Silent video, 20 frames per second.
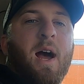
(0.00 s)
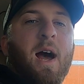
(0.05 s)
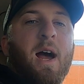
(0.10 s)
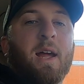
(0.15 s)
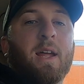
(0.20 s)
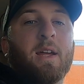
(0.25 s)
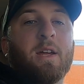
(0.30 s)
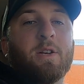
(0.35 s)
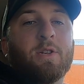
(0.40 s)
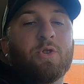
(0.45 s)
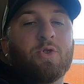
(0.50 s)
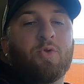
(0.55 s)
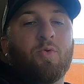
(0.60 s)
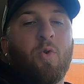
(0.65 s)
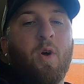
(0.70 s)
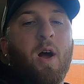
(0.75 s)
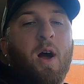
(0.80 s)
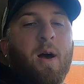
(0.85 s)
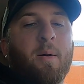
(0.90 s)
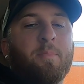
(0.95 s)
I can
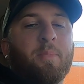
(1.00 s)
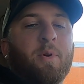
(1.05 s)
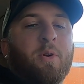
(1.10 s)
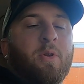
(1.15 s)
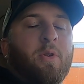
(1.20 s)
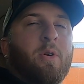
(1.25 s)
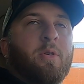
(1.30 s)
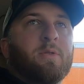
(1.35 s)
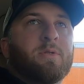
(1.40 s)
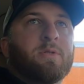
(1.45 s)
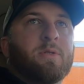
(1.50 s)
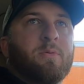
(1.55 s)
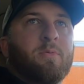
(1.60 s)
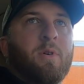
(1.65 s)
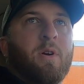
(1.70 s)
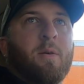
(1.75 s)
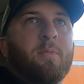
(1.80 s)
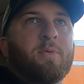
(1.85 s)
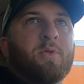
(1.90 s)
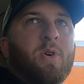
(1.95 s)
drop close to
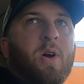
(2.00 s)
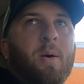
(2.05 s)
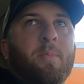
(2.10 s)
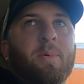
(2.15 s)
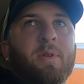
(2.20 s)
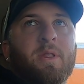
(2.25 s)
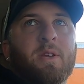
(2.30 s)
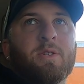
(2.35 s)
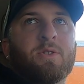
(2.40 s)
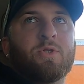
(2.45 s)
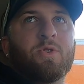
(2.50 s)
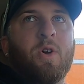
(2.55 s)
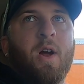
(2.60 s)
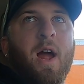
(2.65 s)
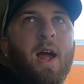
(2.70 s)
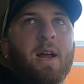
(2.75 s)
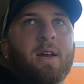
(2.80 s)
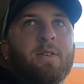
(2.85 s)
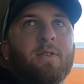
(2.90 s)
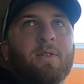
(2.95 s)
where I'm dropping this
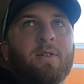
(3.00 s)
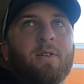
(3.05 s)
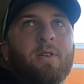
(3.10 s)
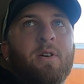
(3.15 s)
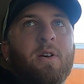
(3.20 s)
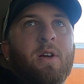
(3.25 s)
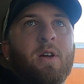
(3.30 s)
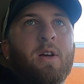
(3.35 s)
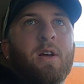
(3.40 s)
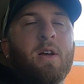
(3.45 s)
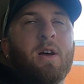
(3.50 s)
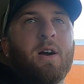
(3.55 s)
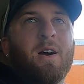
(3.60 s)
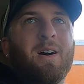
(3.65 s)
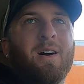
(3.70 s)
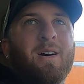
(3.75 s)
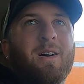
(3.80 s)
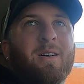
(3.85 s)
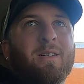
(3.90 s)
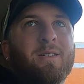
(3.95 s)
tractor.
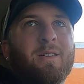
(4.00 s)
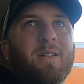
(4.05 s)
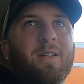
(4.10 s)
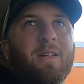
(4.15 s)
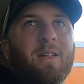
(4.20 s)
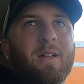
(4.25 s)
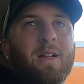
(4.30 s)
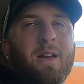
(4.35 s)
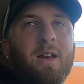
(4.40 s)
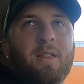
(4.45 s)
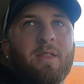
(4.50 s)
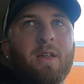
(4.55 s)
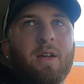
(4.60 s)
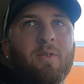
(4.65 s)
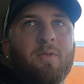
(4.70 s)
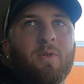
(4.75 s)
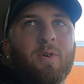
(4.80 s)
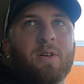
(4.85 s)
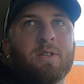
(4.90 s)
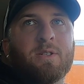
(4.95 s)

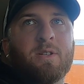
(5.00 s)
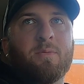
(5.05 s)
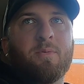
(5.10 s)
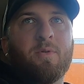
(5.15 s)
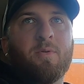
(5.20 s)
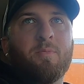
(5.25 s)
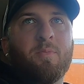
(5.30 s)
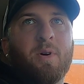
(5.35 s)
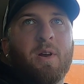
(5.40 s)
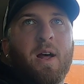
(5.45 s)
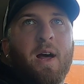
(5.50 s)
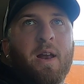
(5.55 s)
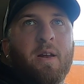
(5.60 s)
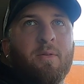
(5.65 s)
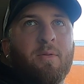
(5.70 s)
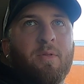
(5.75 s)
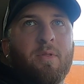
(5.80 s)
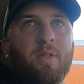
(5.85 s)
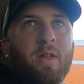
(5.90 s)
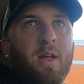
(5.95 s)
Anything reasonable, but I
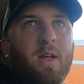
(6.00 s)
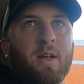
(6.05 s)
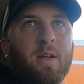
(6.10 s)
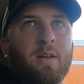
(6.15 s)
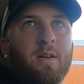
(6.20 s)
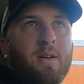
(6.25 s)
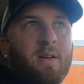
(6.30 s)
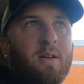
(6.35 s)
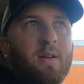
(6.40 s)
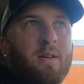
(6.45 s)
don't think,